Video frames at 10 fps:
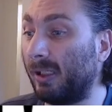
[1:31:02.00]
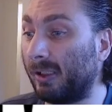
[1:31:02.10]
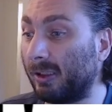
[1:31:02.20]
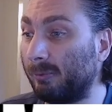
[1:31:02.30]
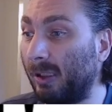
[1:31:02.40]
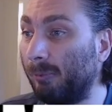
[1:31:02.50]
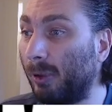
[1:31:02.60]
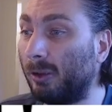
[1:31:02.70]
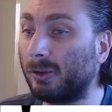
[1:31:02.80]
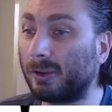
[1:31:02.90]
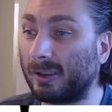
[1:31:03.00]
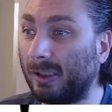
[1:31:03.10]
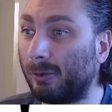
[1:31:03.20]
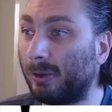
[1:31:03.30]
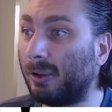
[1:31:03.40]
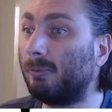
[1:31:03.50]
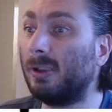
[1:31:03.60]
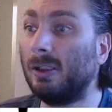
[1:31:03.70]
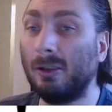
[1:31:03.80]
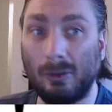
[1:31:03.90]
custom made balls, etc.
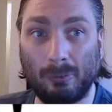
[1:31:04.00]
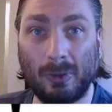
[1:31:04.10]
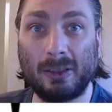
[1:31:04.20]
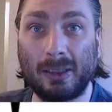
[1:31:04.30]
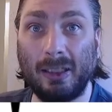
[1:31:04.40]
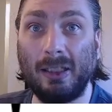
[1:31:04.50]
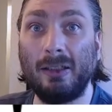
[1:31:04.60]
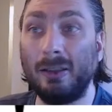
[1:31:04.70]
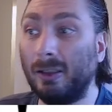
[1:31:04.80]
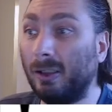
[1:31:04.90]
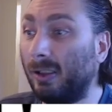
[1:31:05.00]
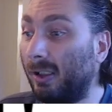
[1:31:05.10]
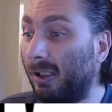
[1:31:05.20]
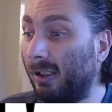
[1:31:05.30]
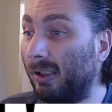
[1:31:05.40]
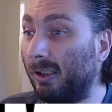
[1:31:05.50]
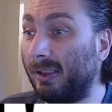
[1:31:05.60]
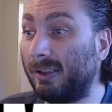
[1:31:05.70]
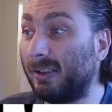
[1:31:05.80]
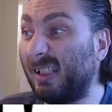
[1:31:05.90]
Once again,
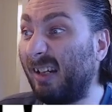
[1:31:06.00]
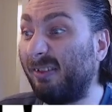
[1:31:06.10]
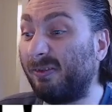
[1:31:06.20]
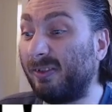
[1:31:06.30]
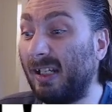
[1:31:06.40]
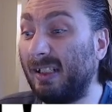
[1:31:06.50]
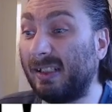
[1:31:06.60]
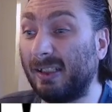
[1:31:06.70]
this doesn't have any kind of